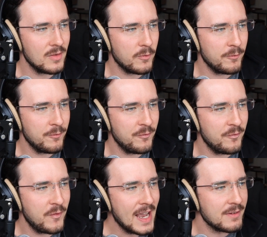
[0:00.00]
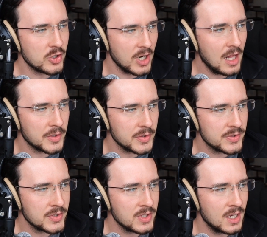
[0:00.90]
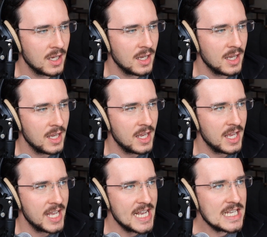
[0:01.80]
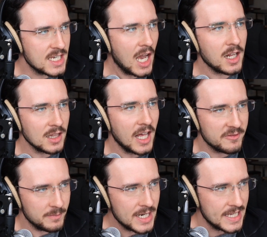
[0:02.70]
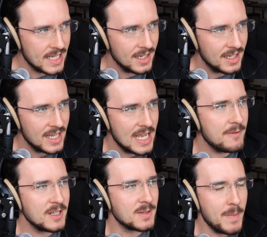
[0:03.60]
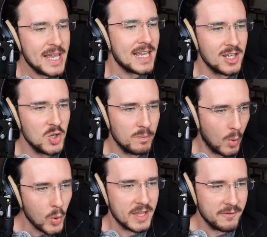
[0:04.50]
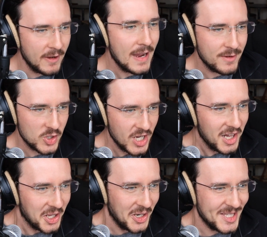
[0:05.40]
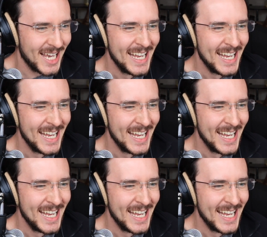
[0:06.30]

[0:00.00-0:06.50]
$500 is not a lot of money if it's making you more than $500.